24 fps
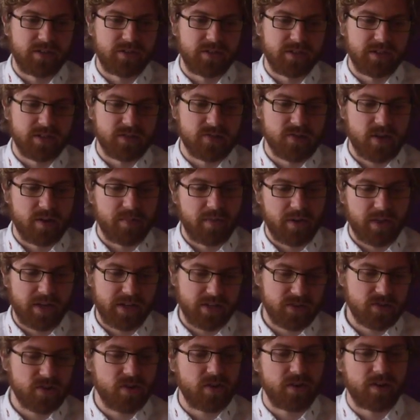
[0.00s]
during the summer
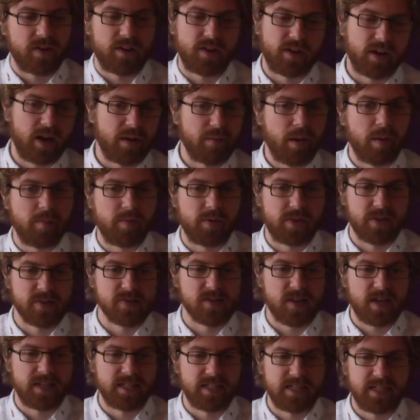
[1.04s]
that I started to come up with
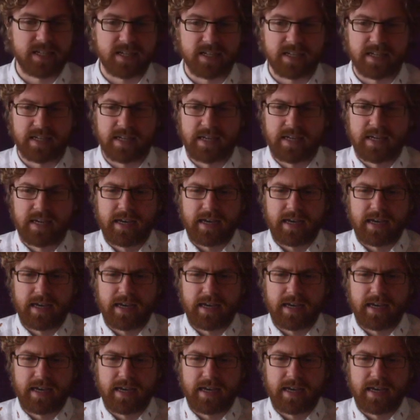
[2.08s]
this idea,